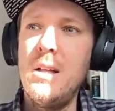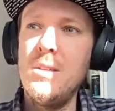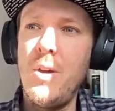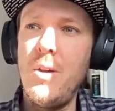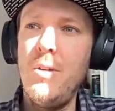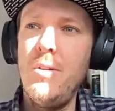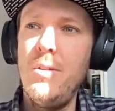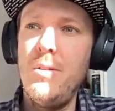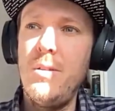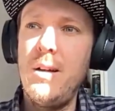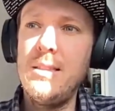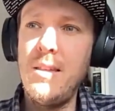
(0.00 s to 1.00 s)
So
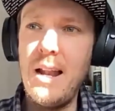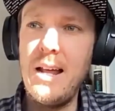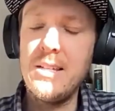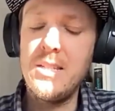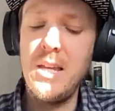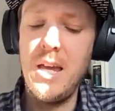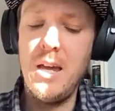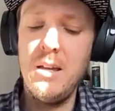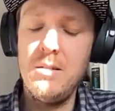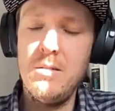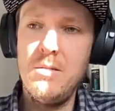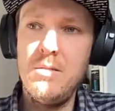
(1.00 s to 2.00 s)
I did that last year.
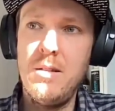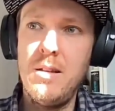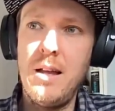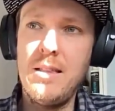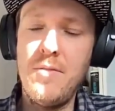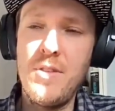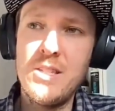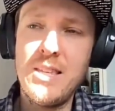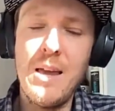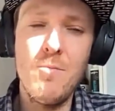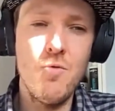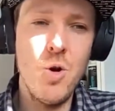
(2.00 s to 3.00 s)
I did the
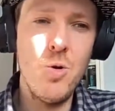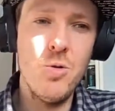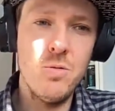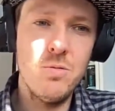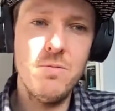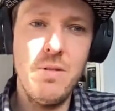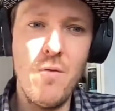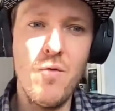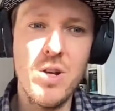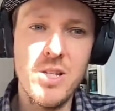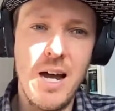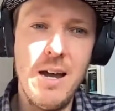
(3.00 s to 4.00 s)
same route
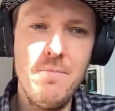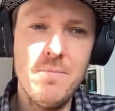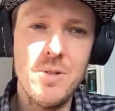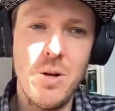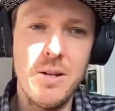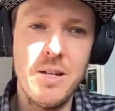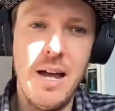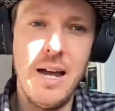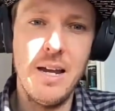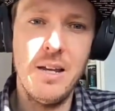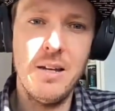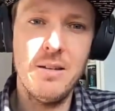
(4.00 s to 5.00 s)
every time. So I did
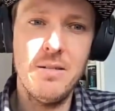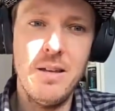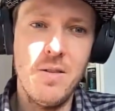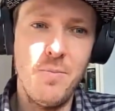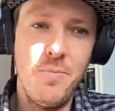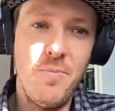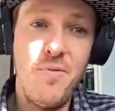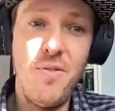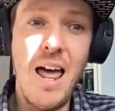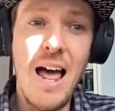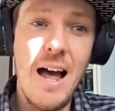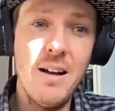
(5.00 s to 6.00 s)
it's
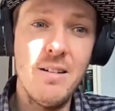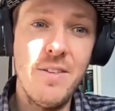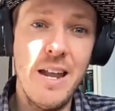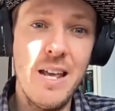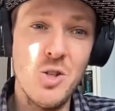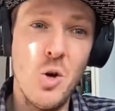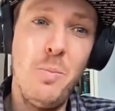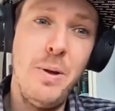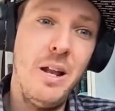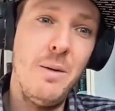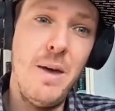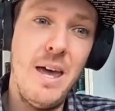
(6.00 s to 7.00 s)
flat, then it's
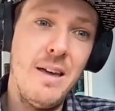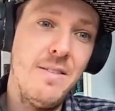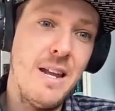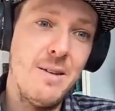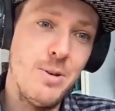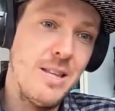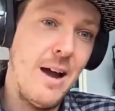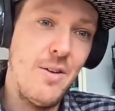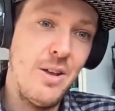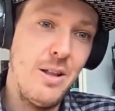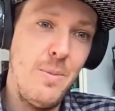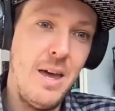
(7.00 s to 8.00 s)
uphill a bit, then it went
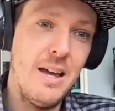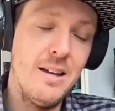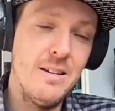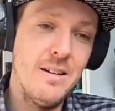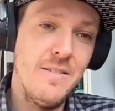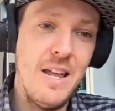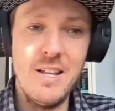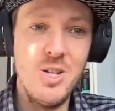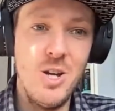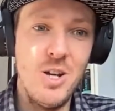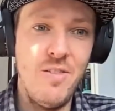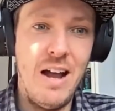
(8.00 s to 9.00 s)
downhill a bit, and then I
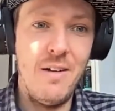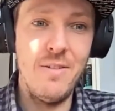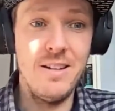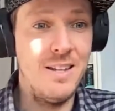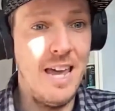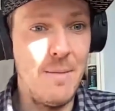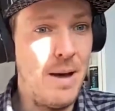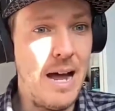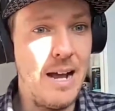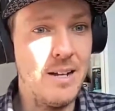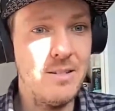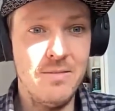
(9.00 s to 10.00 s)
turned around and came
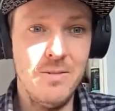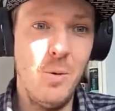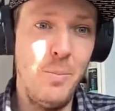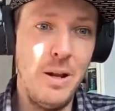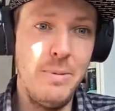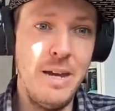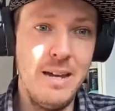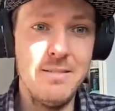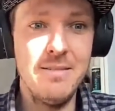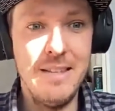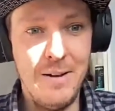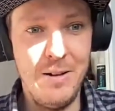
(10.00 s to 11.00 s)
back. Uphill a bit,
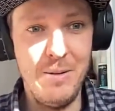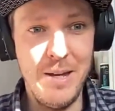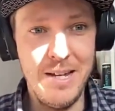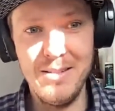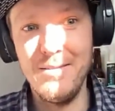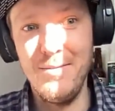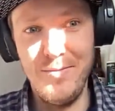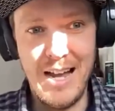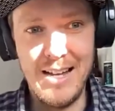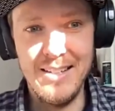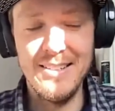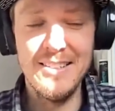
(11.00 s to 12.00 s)
downhill a bit,
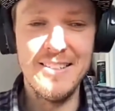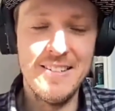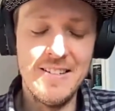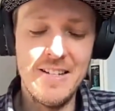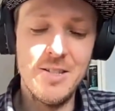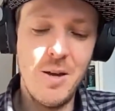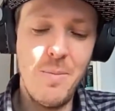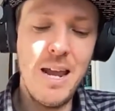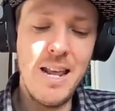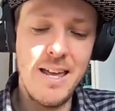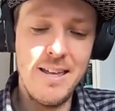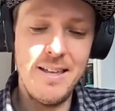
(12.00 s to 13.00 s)
flat. So I
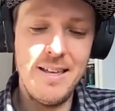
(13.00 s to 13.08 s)
made it